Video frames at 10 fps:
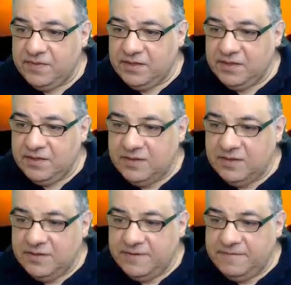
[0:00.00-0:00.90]

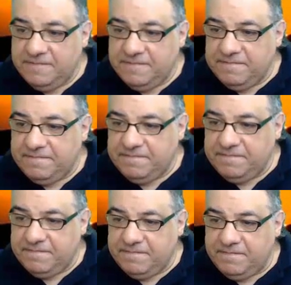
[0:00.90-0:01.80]

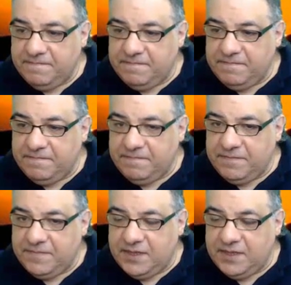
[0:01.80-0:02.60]
Nobody speaks.